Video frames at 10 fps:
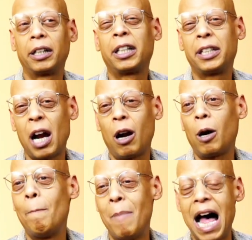
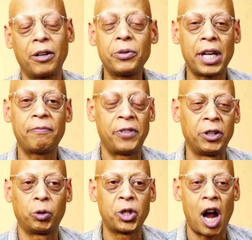guitar models that
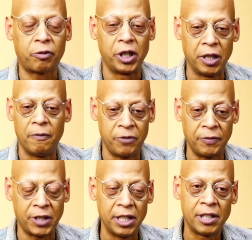Fender was offering in the
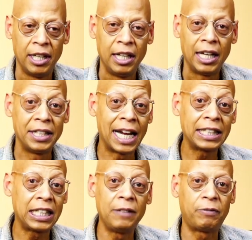50s, in
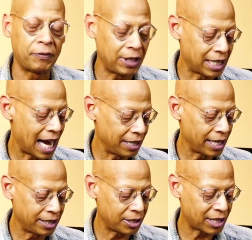1959
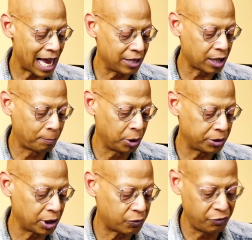they decided to
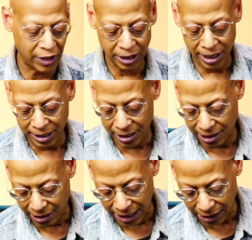put this very
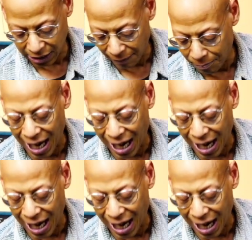distinctive